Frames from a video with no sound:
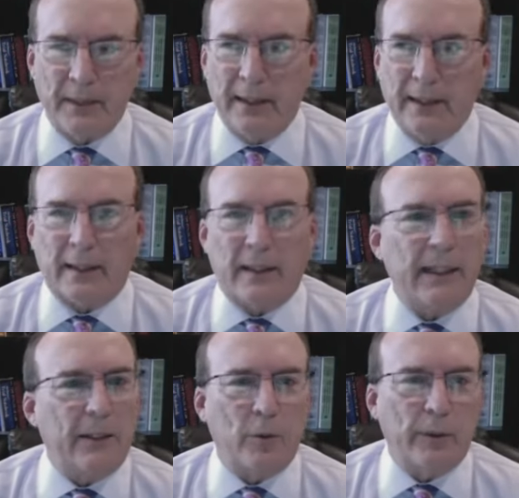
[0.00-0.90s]

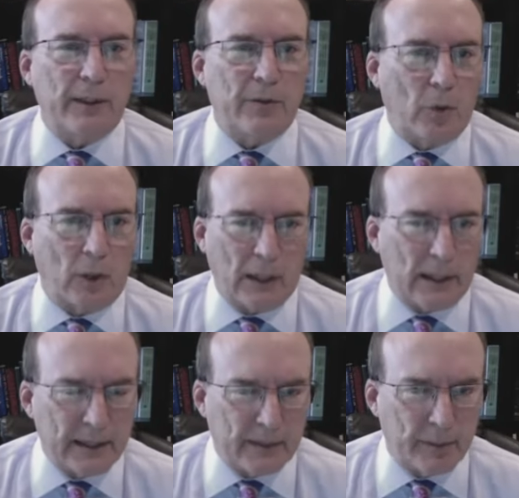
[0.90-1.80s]
That creates all
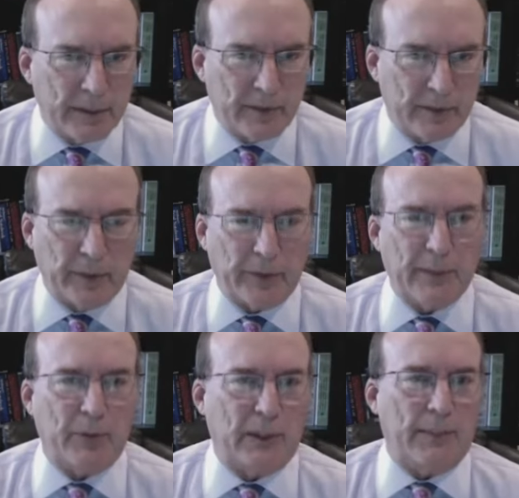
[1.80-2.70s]
kinds of admissibility
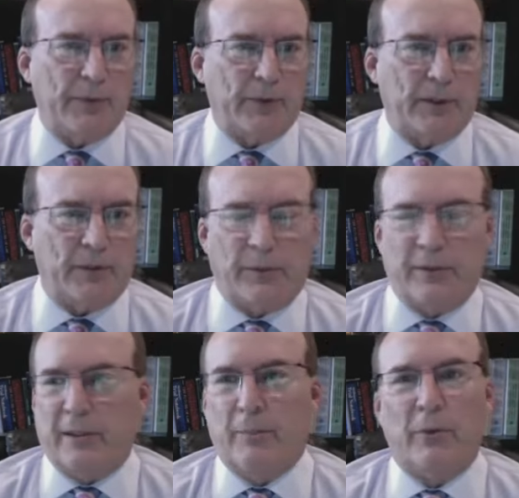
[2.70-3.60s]
problems because it
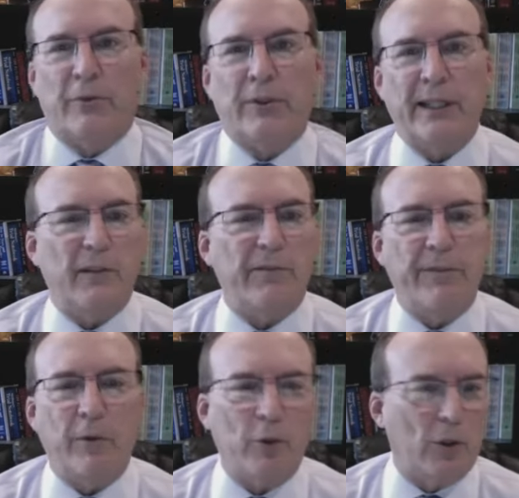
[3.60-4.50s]
resembles getting a
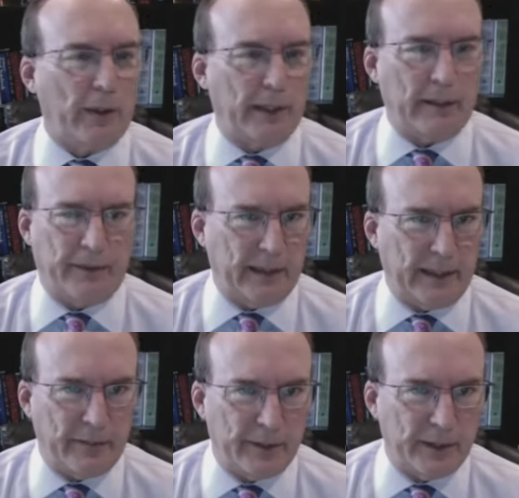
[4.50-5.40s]
photograph into
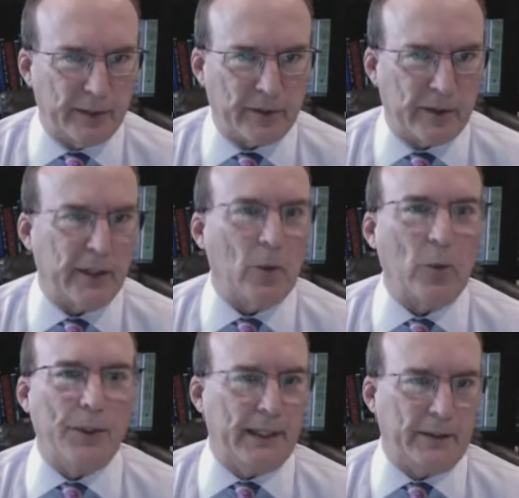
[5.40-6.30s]
evidence in the
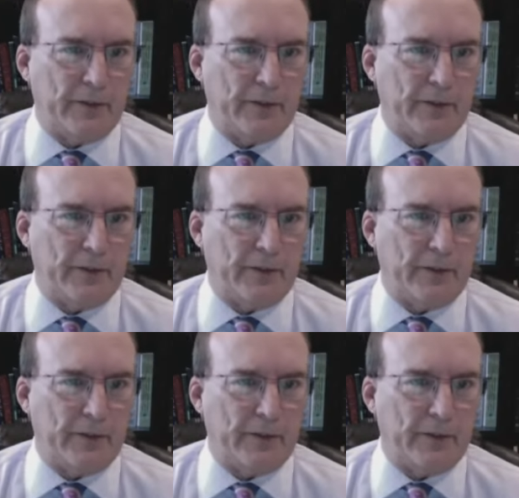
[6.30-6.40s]
old days.